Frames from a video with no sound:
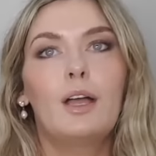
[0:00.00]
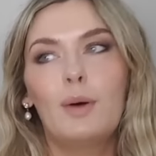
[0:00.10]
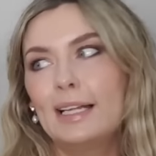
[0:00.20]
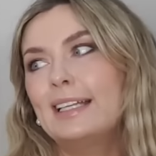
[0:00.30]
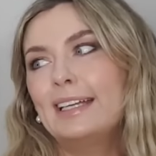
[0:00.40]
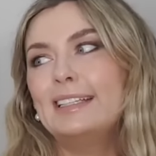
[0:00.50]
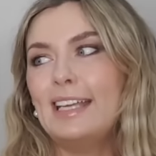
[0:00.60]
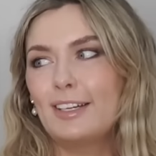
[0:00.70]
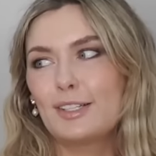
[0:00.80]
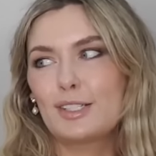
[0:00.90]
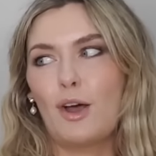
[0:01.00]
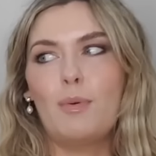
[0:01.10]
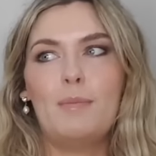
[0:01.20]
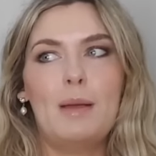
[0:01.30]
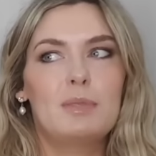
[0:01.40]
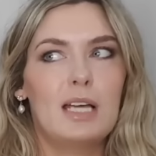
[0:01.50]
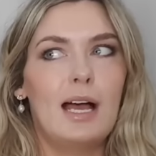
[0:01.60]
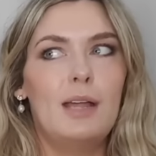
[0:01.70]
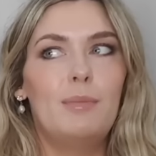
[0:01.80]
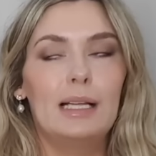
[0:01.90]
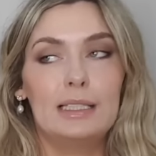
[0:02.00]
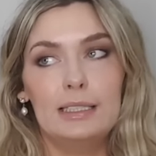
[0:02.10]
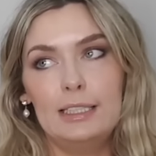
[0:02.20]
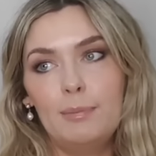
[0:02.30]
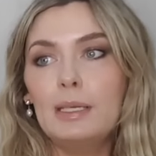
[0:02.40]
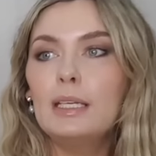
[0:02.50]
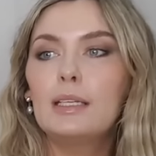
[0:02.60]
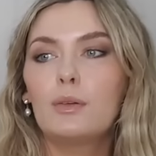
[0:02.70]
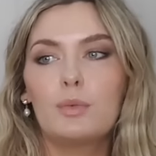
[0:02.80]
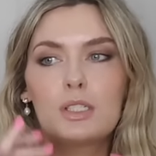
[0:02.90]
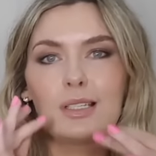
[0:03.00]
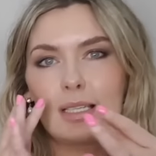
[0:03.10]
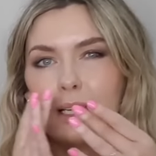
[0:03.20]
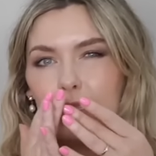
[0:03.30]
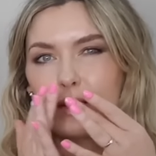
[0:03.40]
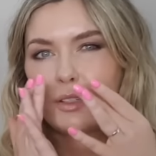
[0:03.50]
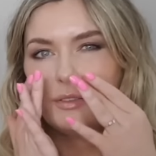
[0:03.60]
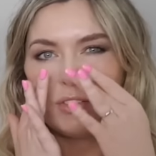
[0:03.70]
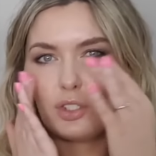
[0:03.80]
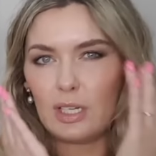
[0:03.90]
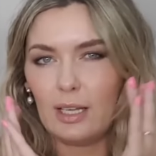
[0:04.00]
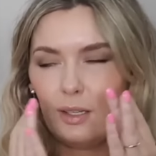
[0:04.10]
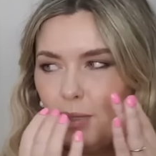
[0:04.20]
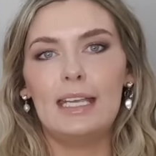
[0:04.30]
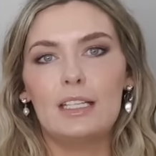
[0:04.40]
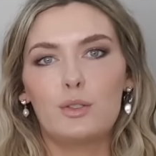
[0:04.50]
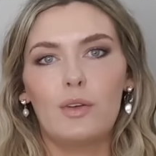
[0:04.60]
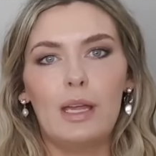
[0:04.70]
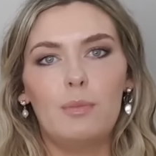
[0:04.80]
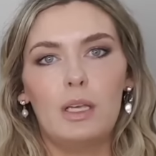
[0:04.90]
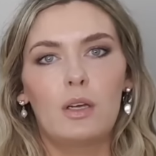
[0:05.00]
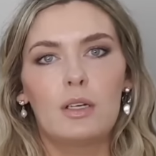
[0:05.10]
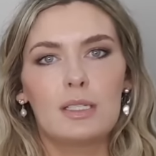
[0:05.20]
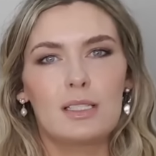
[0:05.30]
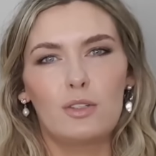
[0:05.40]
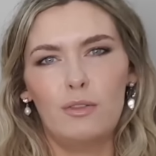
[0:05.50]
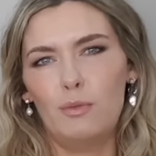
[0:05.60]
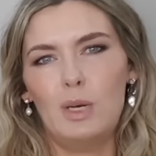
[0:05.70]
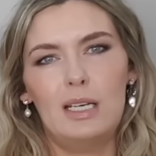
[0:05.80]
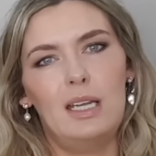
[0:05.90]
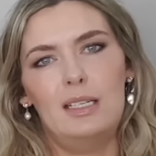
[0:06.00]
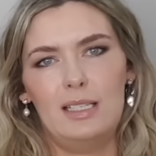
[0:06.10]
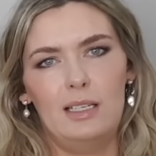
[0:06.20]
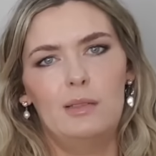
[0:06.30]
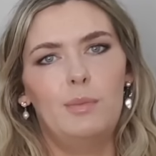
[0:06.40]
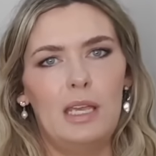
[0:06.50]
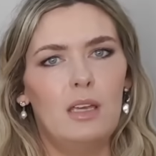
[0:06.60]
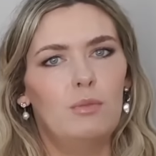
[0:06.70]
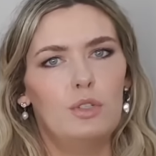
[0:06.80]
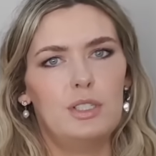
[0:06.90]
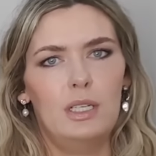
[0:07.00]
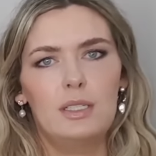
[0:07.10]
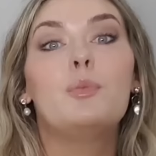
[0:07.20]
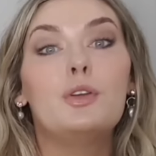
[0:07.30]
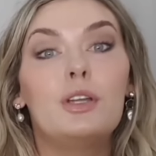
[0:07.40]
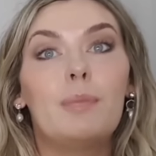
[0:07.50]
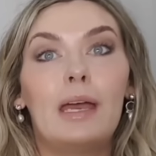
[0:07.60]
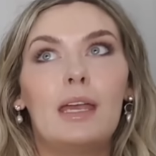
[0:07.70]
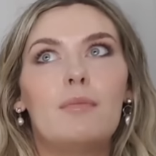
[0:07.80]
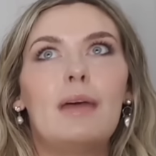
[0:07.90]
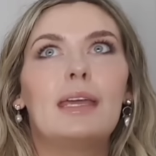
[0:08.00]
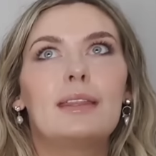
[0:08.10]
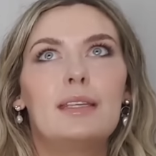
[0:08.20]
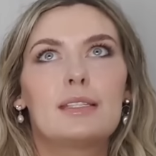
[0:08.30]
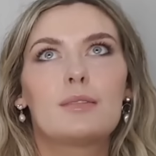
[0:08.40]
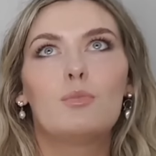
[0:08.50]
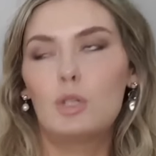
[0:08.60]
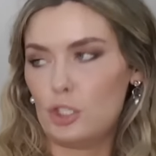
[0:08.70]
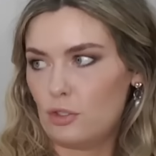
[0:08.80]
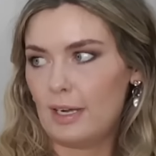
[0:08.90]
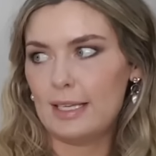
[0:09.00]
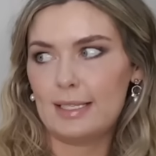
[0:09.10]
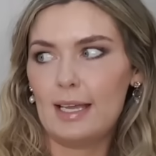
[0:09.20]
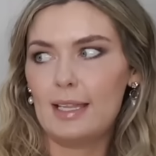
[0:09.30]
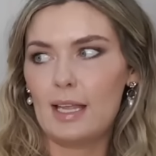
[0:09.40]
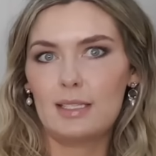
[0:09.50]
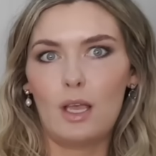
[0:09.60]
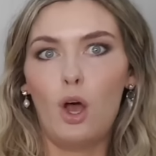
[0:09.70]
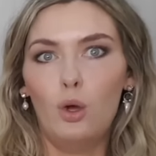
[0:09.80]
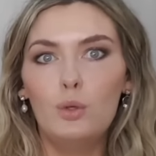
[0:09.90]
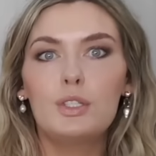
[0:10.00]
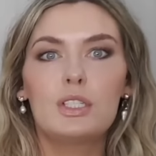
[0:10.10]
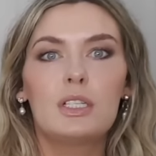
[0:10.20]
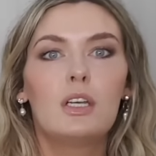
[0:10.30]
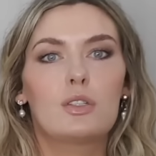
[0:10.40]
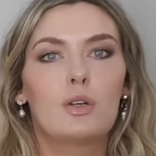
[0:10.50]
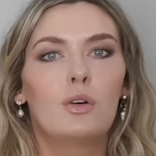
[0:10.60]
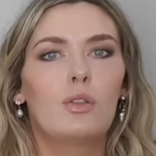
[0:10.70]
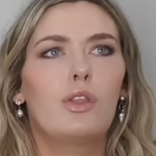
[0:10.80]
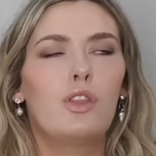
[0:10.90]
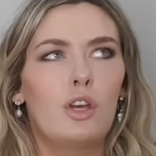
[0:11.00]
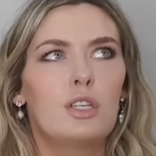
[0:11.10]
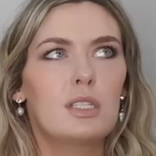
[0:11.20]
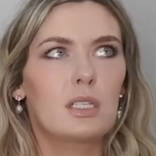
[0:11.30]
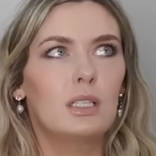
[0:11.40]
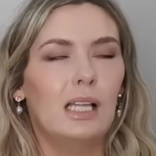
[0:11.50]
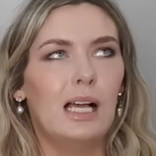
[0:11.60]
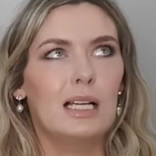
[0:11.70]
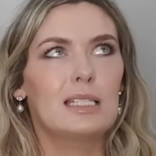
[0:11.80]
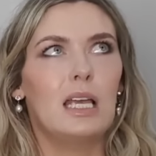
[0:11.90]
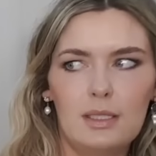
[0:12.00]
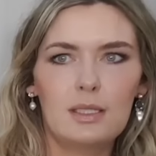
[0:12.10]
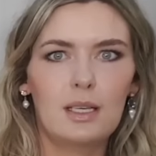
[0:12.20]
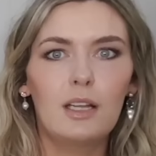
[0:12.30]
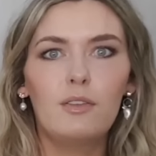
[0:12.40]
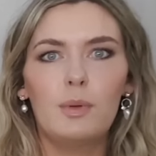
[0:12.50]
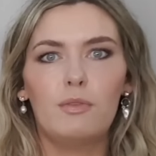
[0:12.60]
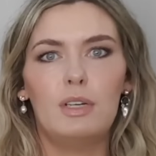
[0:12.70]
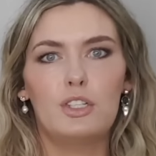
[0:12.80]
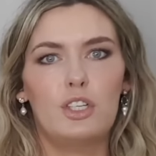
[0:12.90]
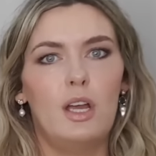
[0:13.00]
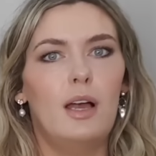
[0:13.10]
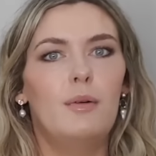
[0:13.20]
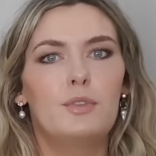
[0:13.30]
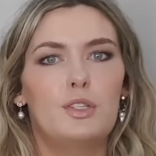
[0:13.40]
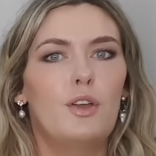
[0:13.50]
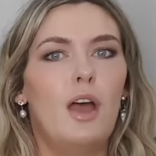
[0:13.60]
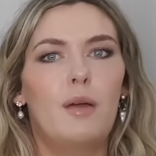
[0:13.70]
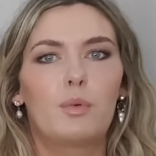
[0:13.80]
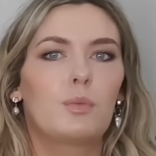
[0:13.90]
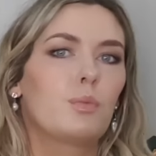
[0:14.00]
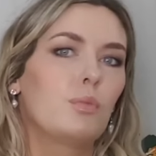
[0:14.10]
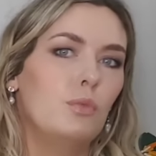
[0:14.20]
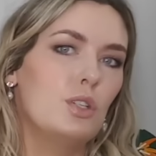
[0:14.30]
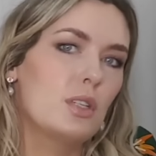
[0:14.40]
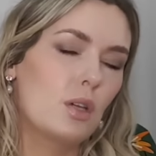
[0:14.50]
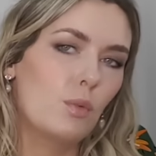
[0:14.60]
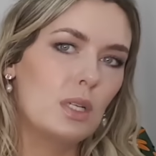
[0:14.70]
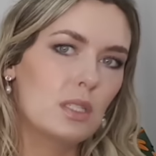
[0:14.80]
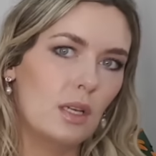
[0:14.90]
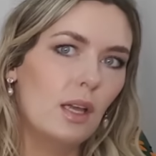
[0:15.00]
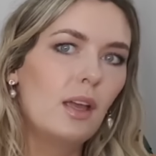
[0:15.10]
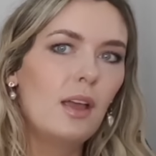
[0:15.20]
quite like Neod's copper peptide, but the lipid, which is a sort of gel, it's great because it's sort of a one and done PM routine. Beauty Bay make this moisturizer that's oat. It's called Thirst Class. It's of a bit richer, so I would use it in winter.